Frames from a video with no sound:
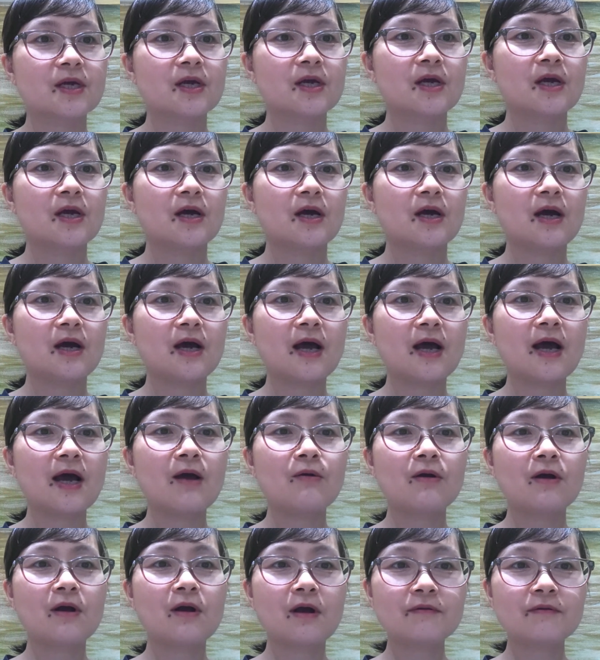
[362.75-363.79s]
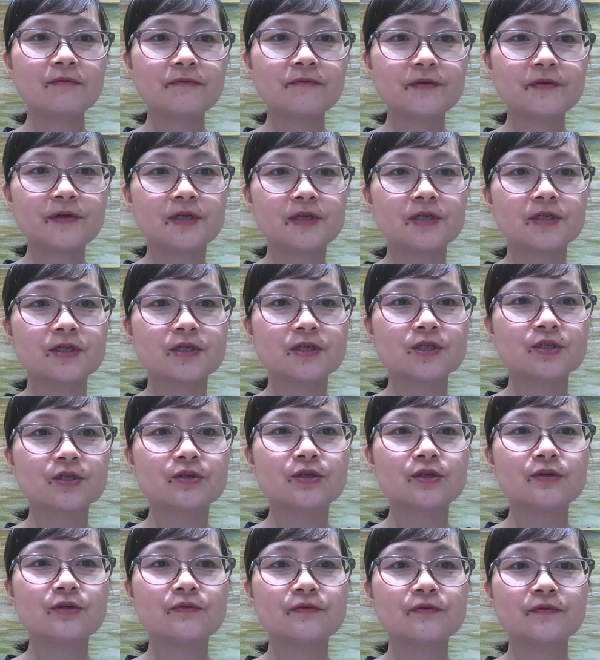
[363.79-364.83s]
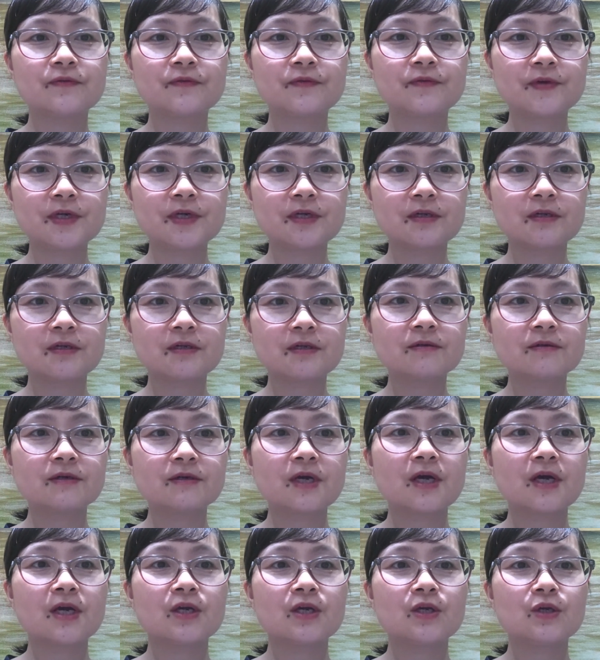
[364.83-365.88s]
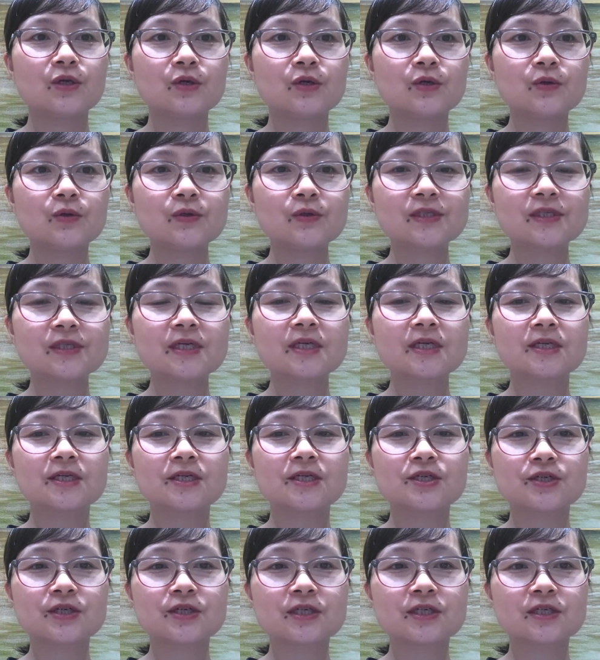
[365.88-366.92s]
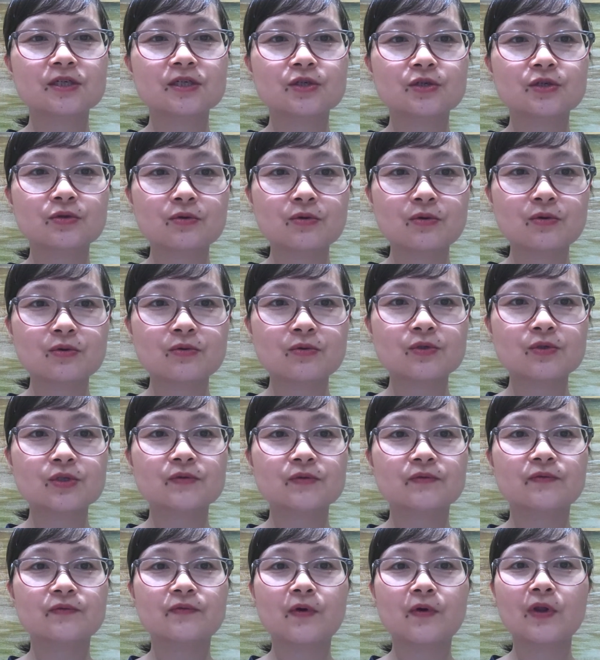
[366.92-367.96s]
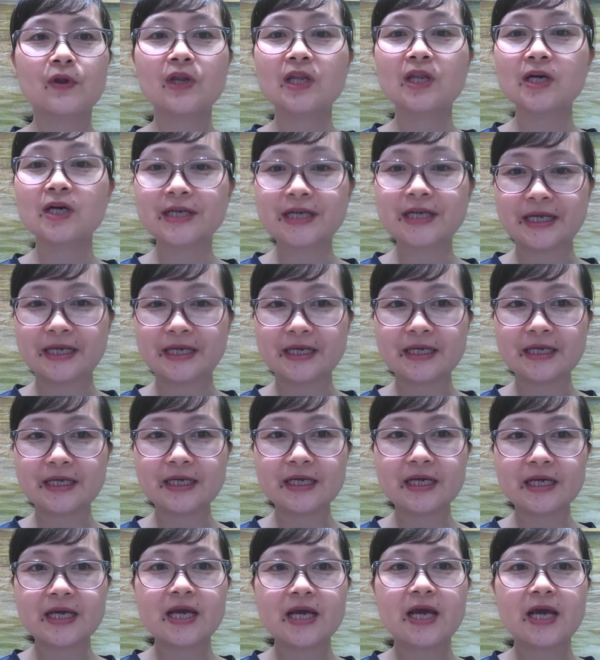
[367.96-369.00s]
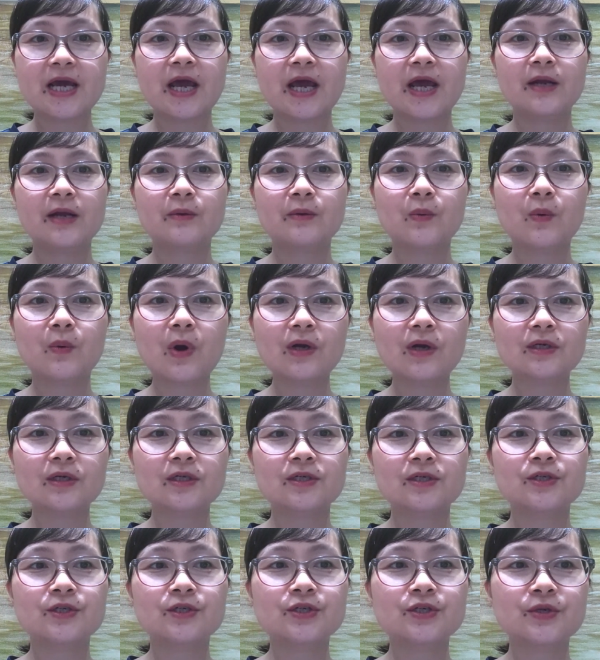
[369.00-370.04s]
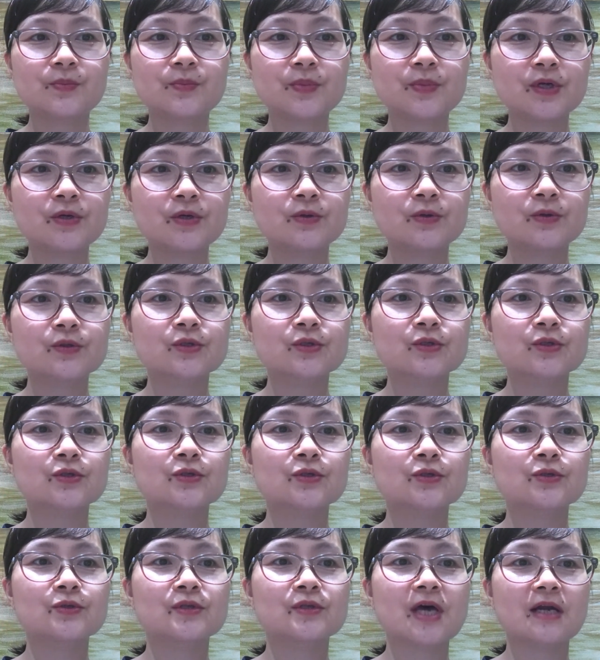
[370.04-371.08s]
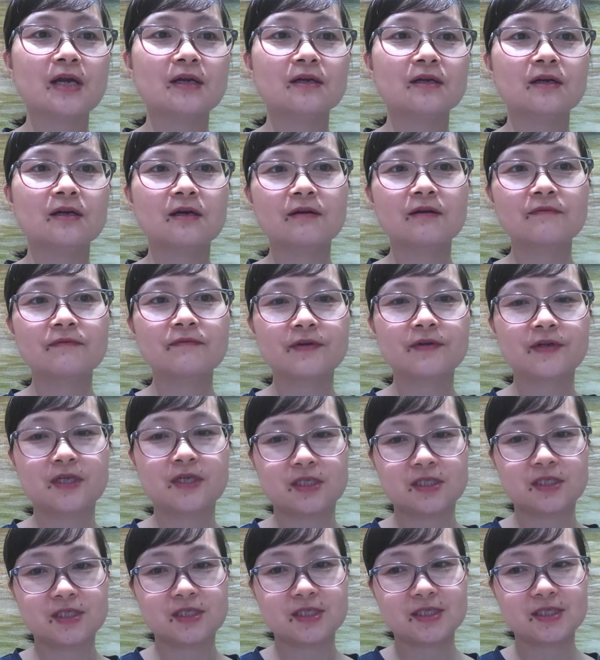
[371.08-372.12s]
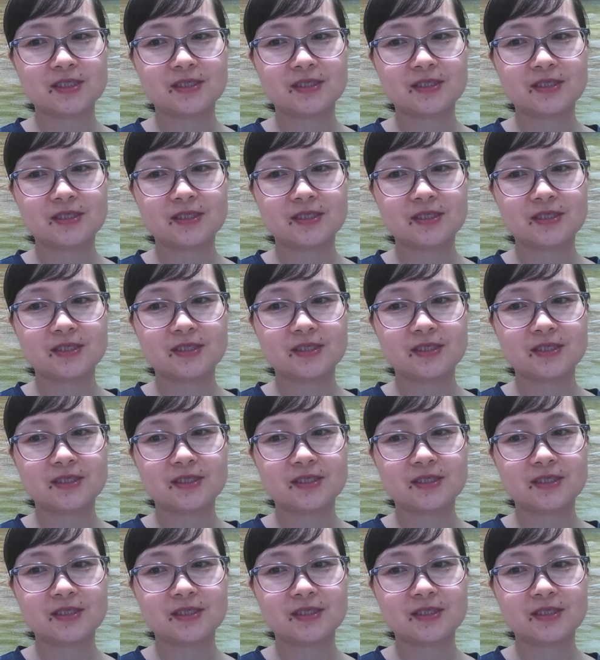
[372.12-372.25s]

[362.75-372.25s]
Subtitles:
how confident do you feel using digital tools for learning, and what contributes to that confidence?